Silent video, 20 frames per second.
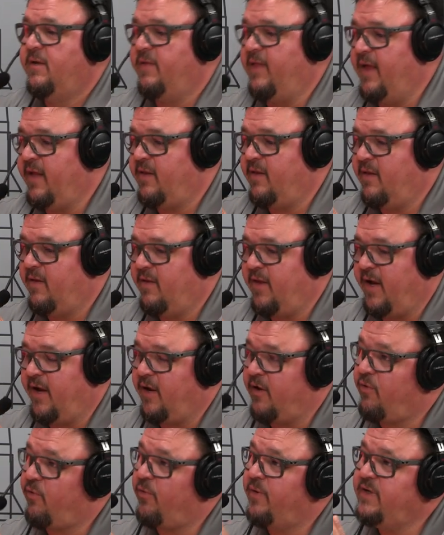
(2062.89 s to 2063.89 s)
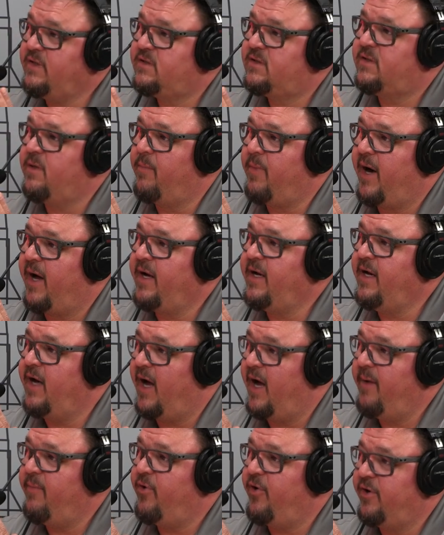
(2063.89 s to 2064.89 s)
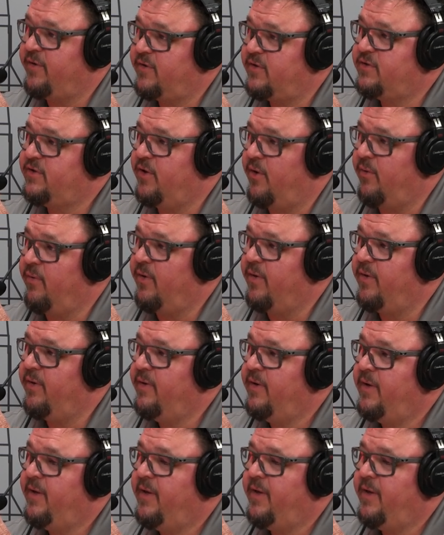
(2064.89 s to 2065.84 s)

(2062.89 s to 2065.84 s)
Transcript: that they increased the body diameter at the shoulder